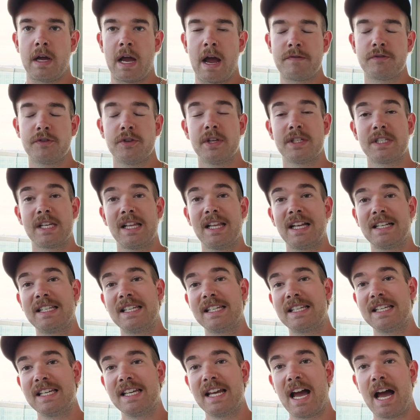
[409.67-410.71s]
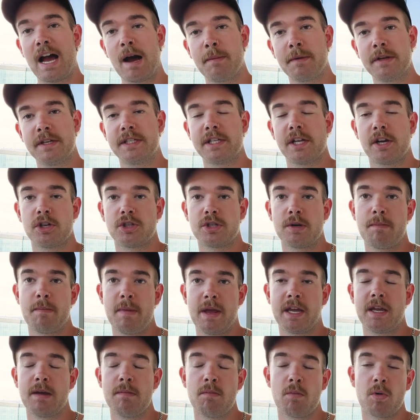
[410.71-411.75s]
After this, I like to see how many sellers are
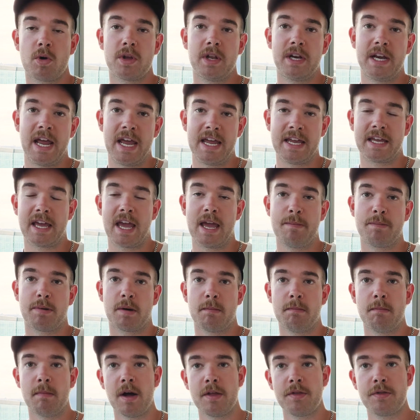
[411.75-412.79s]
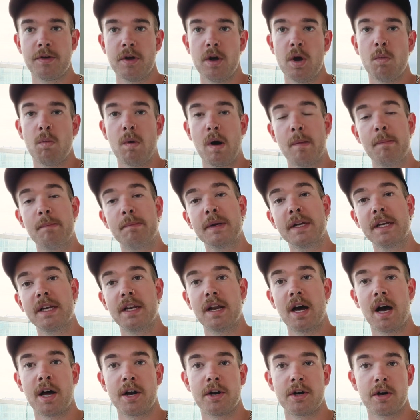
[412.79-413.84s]
making more than 8K per month while being
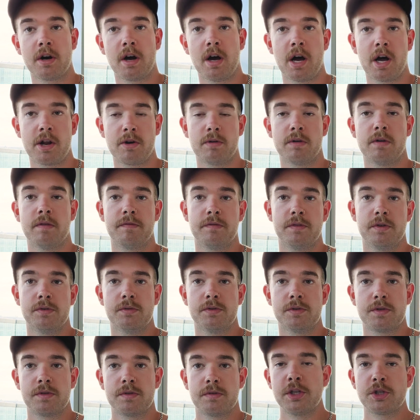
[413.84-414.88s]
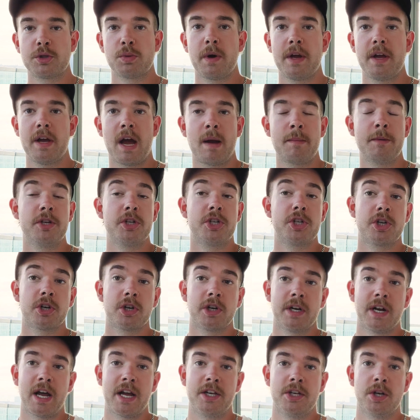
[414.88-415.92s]
under 100 reviews. This way, I'm
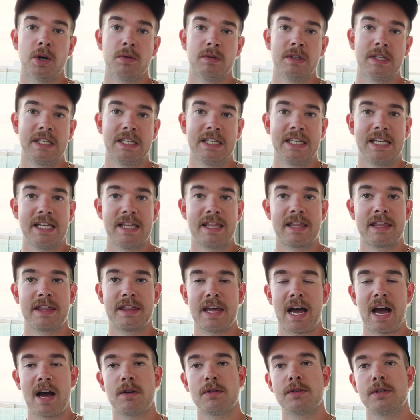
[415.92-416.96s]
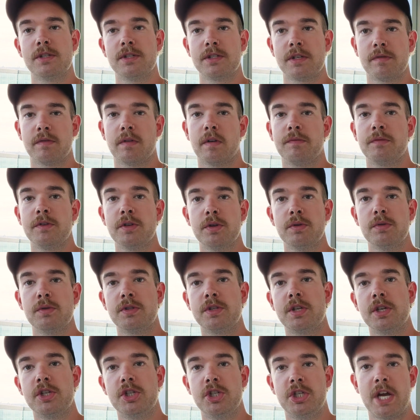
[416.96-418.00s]
ensuring I don't need thousands of reviews
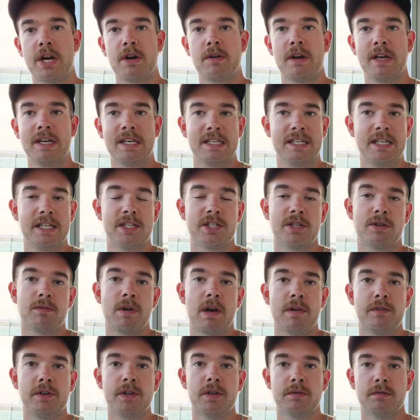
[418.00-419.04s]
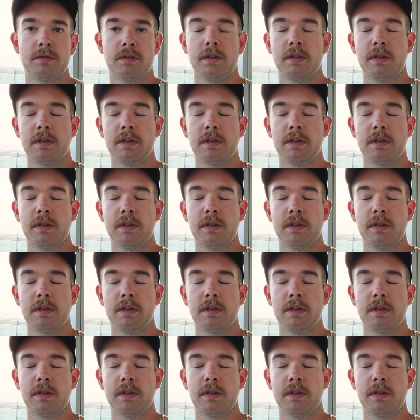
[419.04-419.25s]
to generate decent revenue.